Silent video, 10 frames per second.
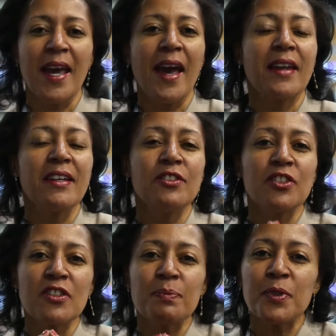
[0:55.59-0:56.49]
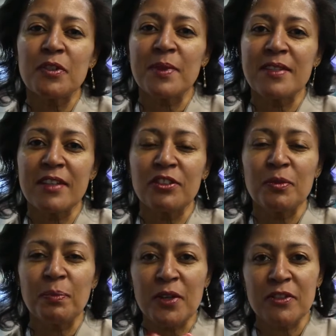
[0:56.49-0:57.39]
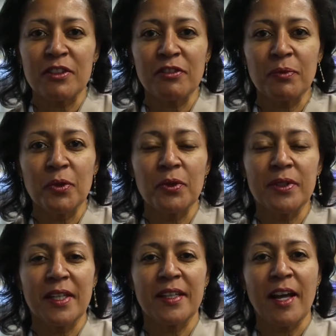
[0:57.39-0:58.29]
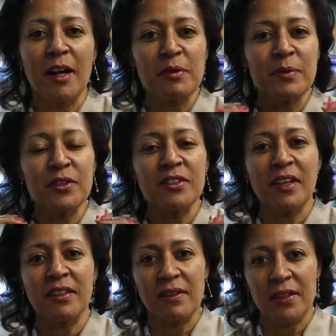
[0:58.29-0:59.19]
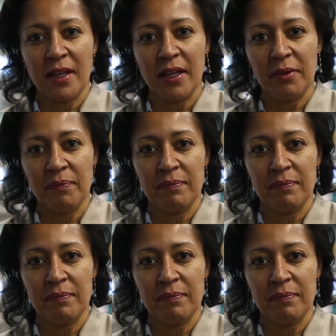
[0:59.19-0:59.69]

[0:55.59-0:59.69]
and it just puts me in such a positive mood. It helps me to tackle the day.